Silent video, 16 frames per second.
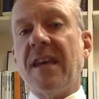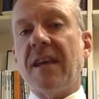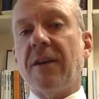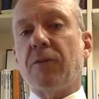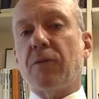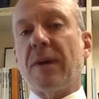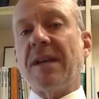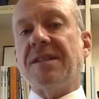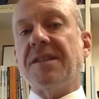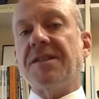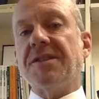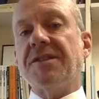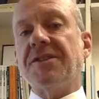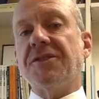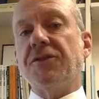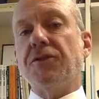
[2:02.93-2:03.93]
had
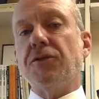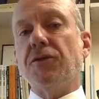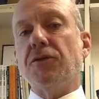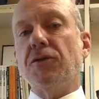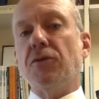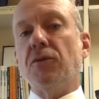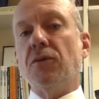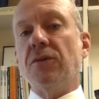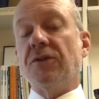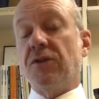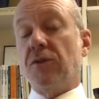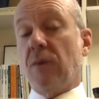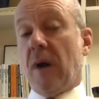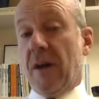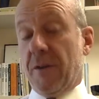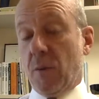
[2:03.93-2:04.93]
reasons to
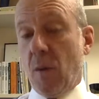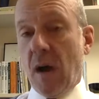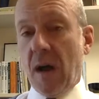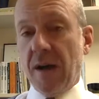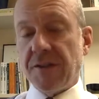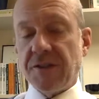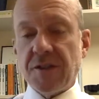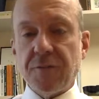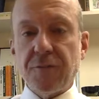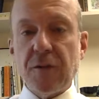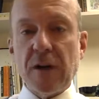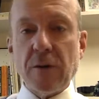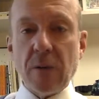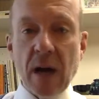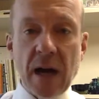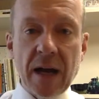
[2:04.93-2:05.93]
do otherwise, to
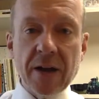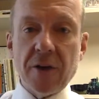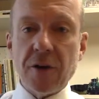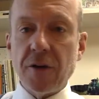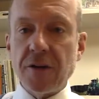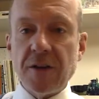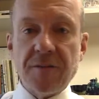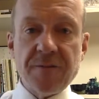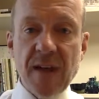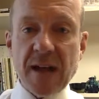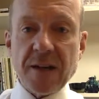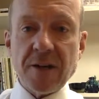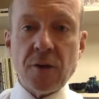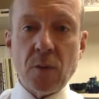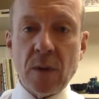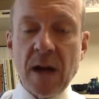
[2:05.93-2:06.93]
free ride or to
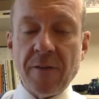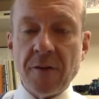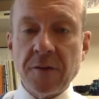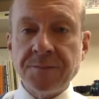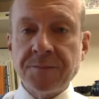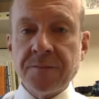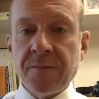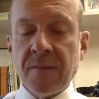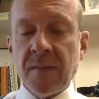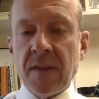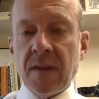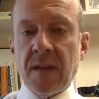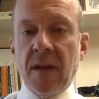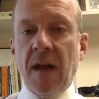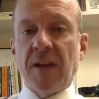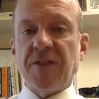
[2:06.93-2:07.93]
defect or whatever.
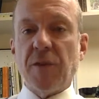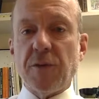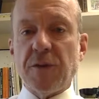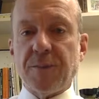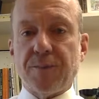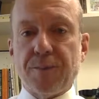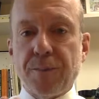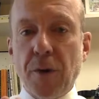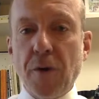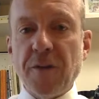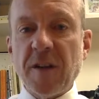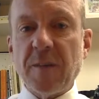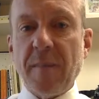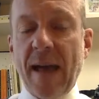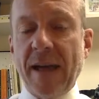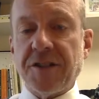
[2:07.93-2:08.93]
So it was a
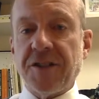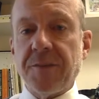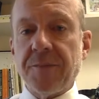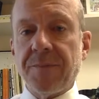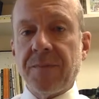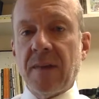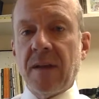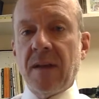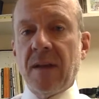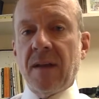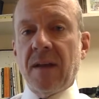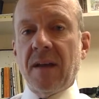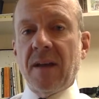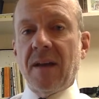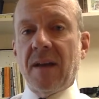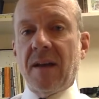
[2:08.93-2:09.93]
perfect match.
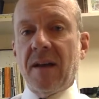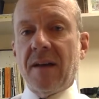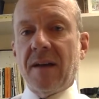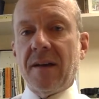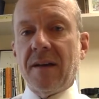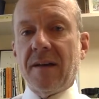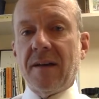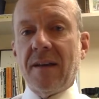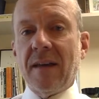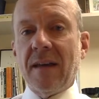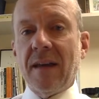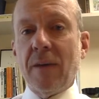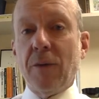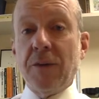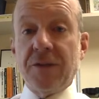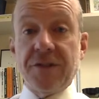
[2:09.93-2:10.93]

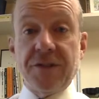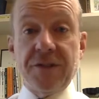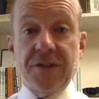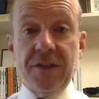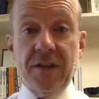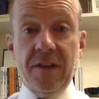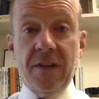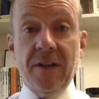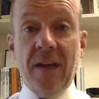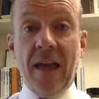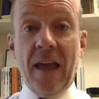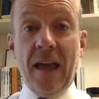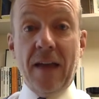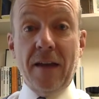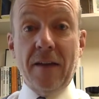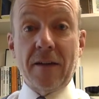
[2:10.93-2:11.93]
It was
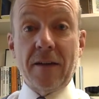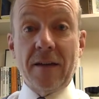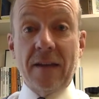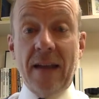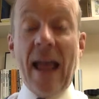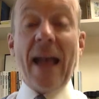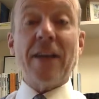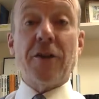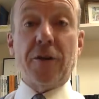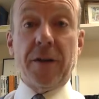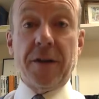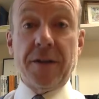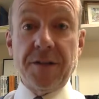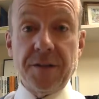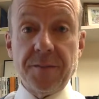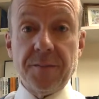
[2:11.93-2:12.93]
an
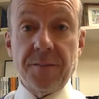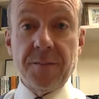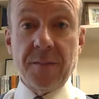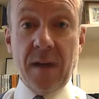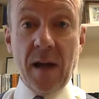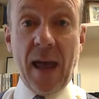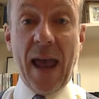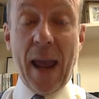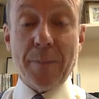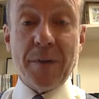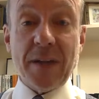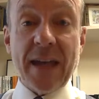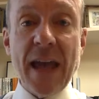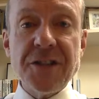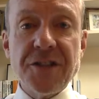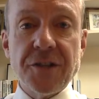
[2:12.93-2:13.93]
accurate
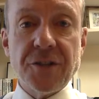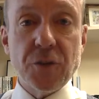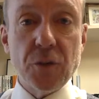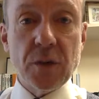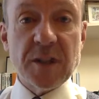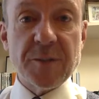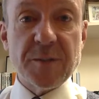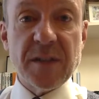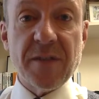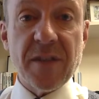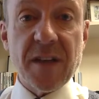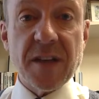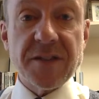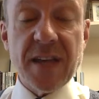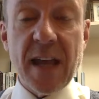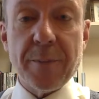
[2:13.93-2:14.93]
application to a specific
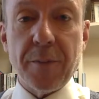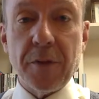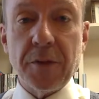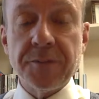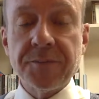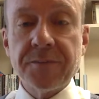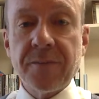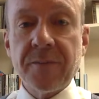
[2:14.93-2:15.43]
example.